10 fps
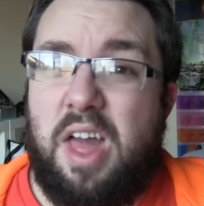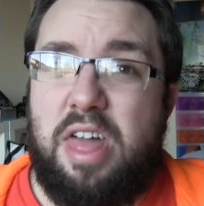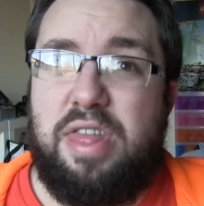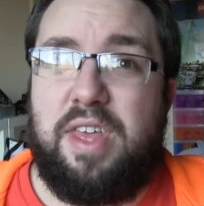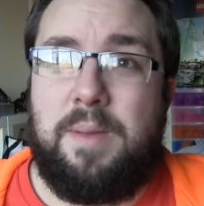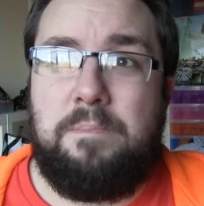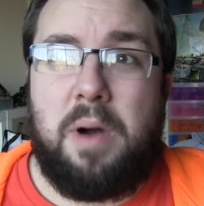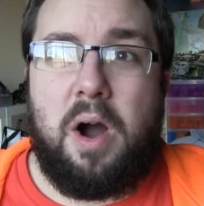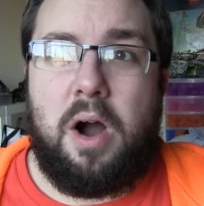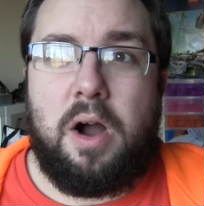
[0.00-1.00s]
theme
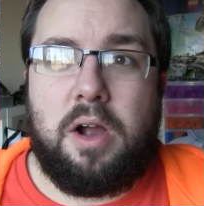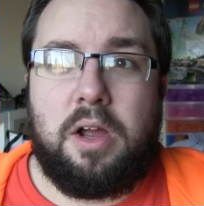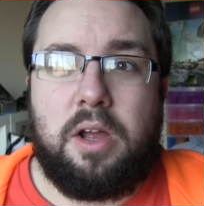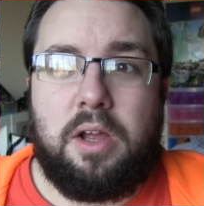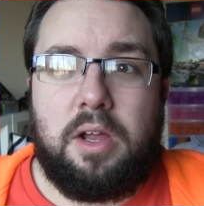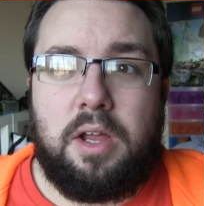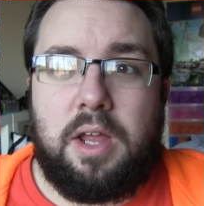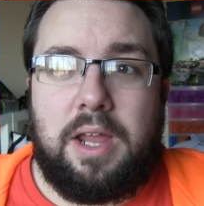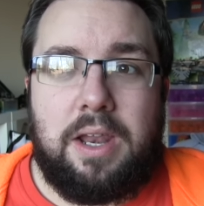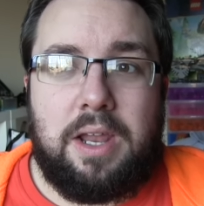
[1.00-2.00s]

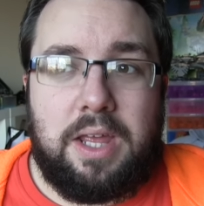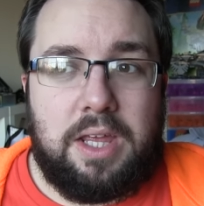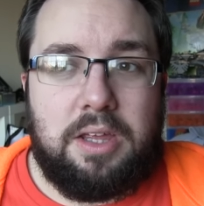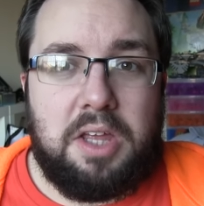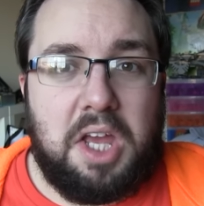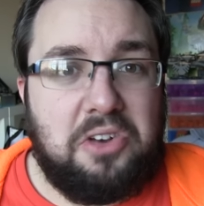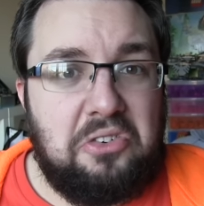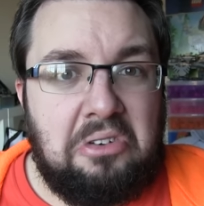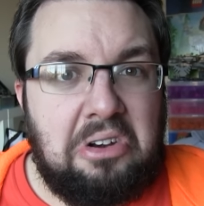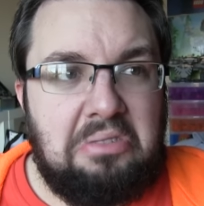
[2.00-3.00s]
park-illy
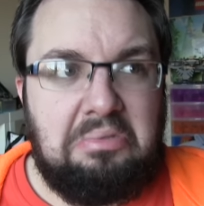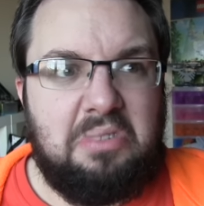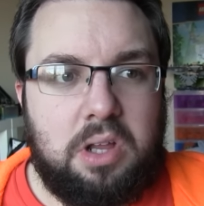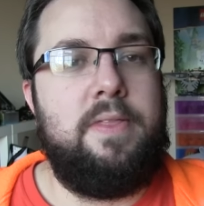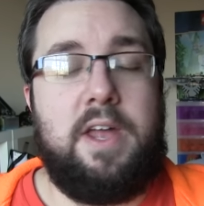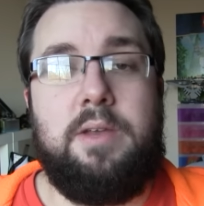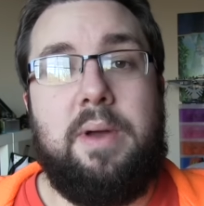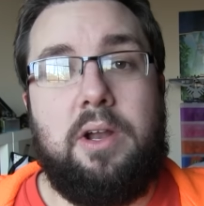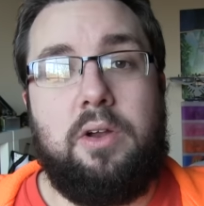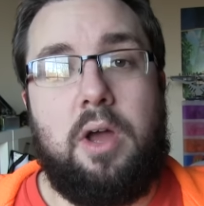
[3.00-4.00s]
ignorant, then you
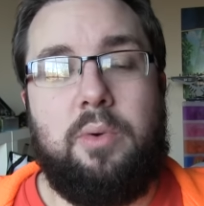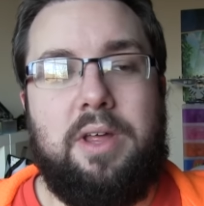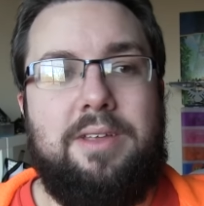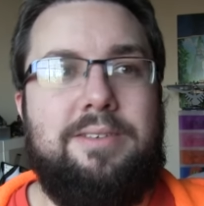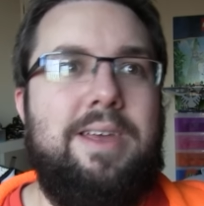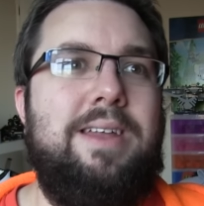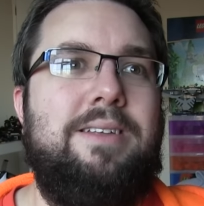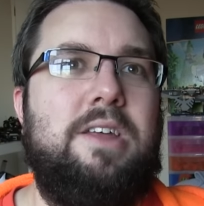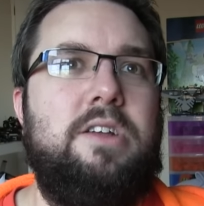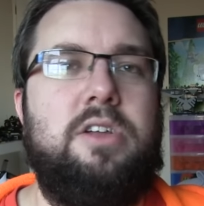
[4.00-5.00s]
may not know what it is. It
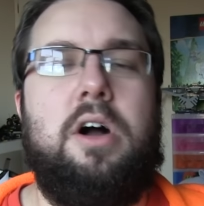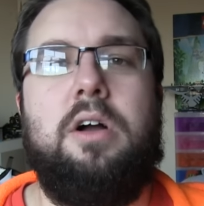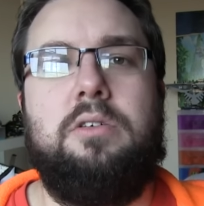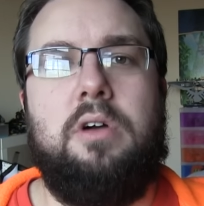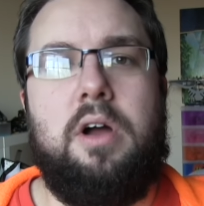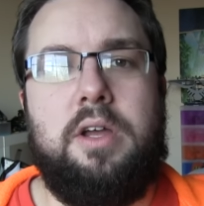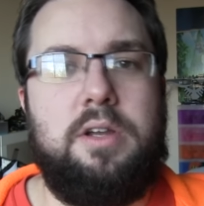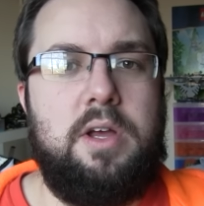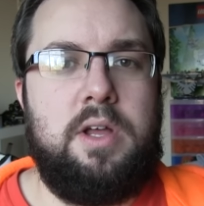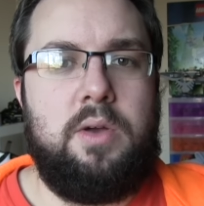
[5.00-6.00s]
is a dark ride
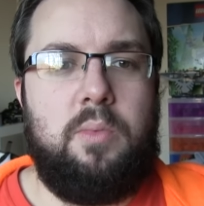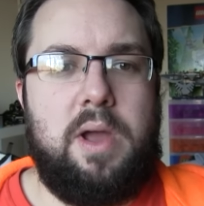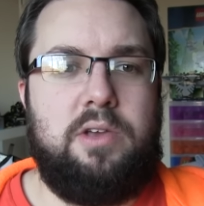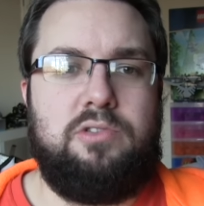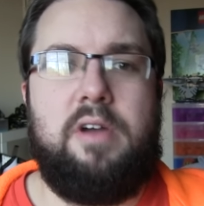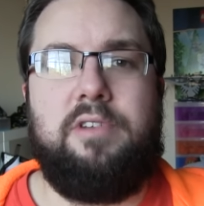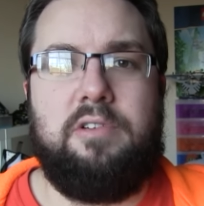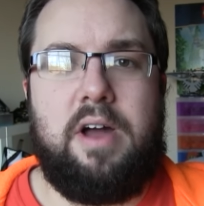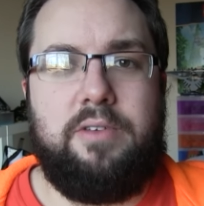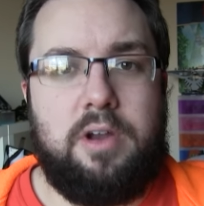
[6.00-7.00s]
where you travel
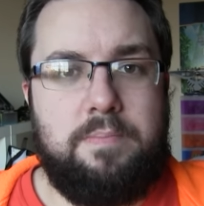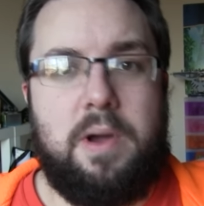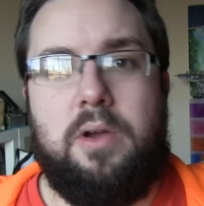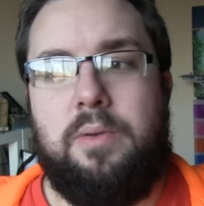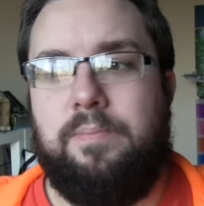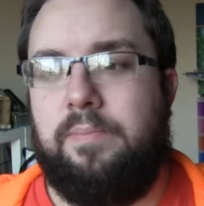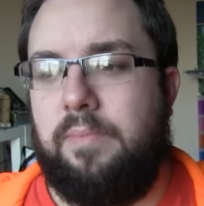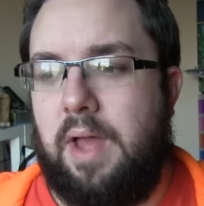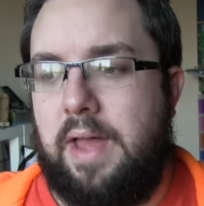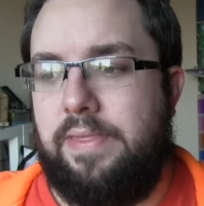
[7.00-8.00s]
around in a boat
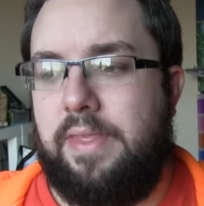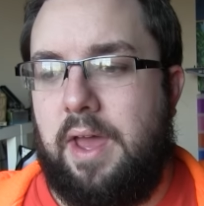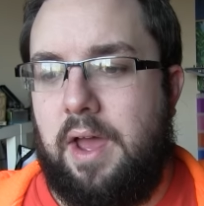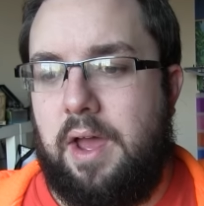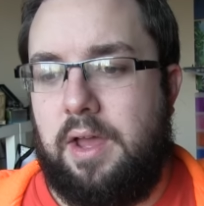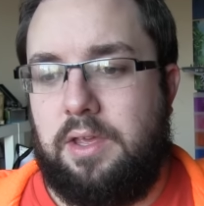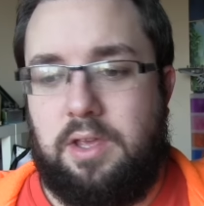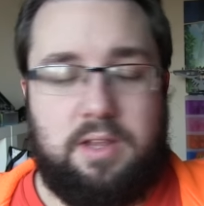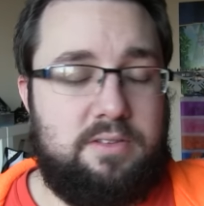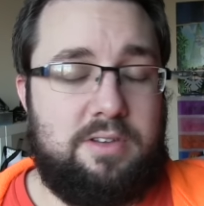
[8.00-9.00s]
and
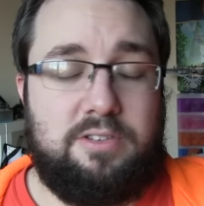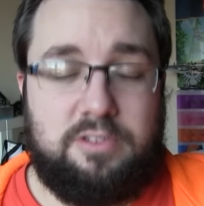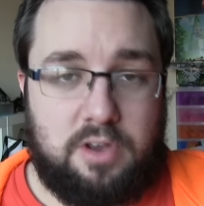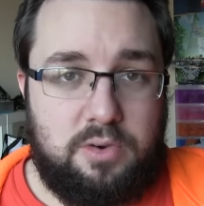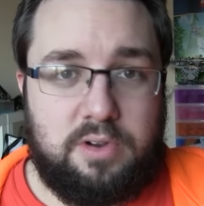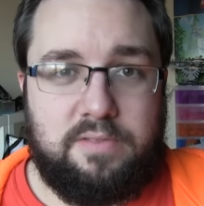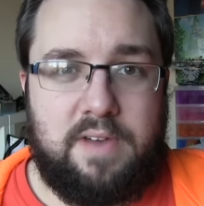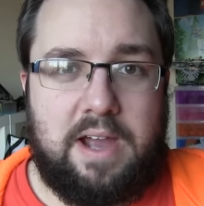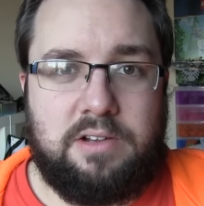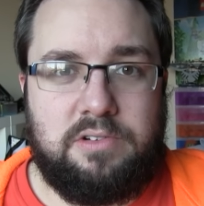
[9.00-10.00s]
it's a soda
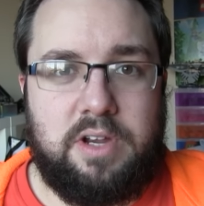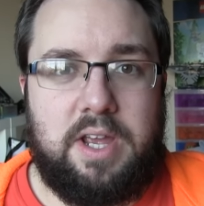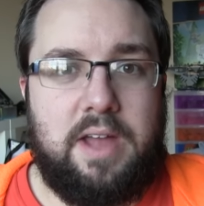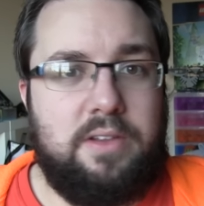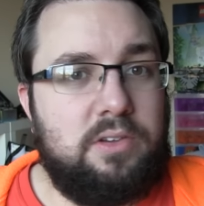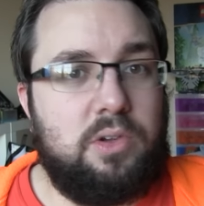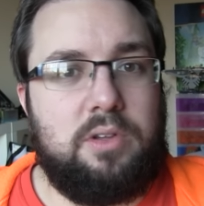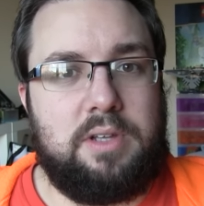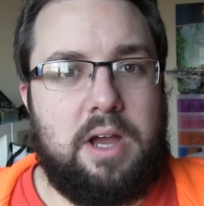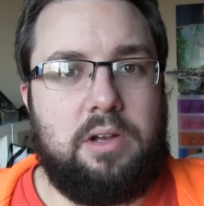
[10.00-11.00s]
factory and it's got
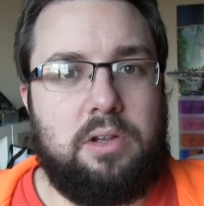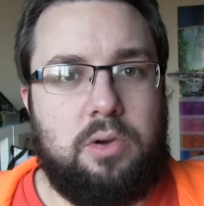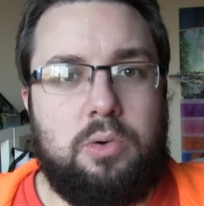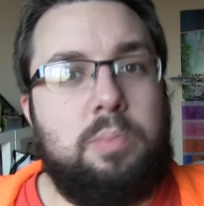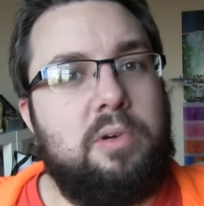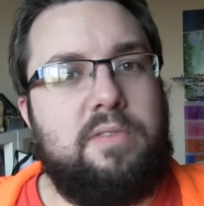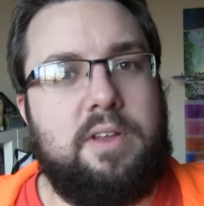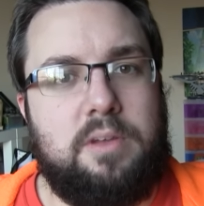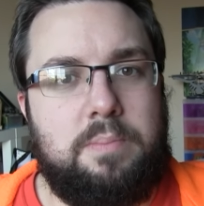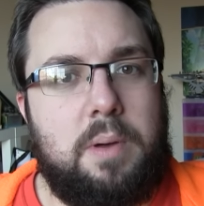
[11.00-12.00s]
this character called
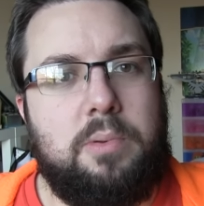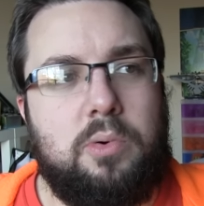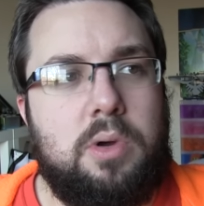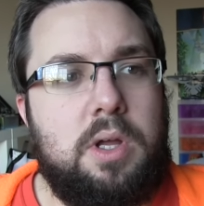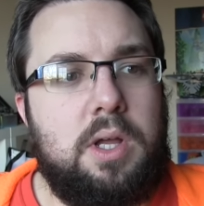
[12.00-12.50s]
Professor Bubble